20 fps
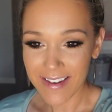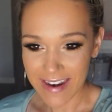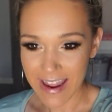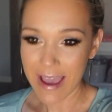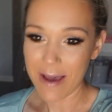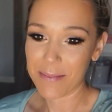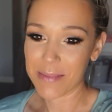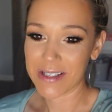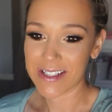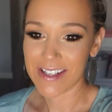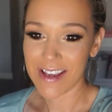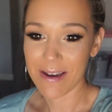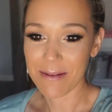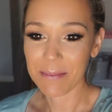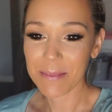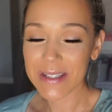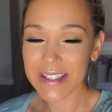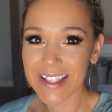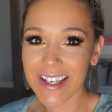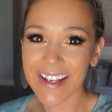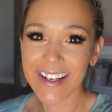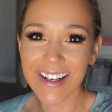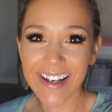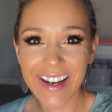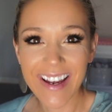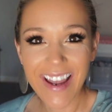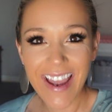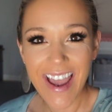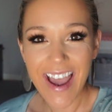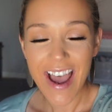nap attempts.
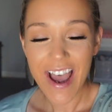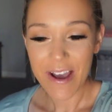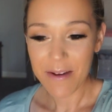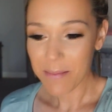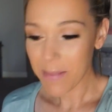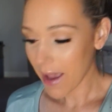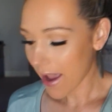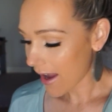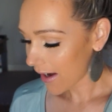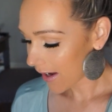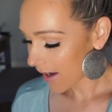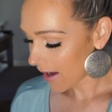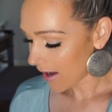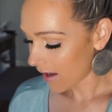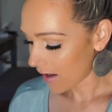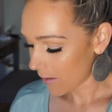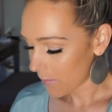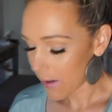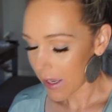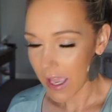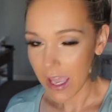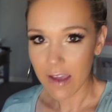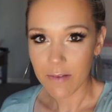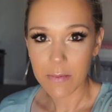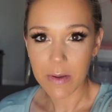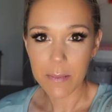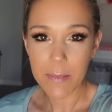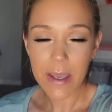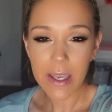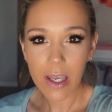I'm back. I have
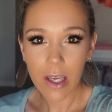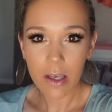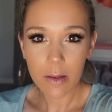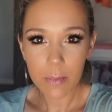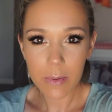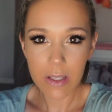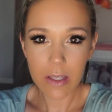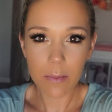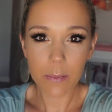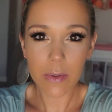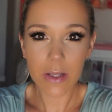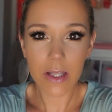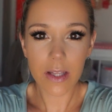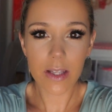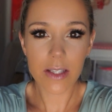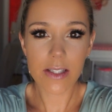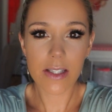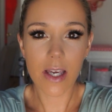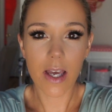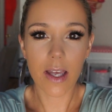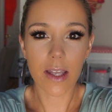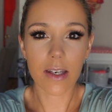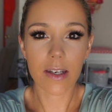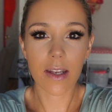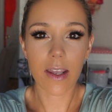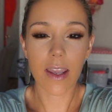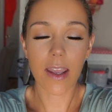my makeup completely done,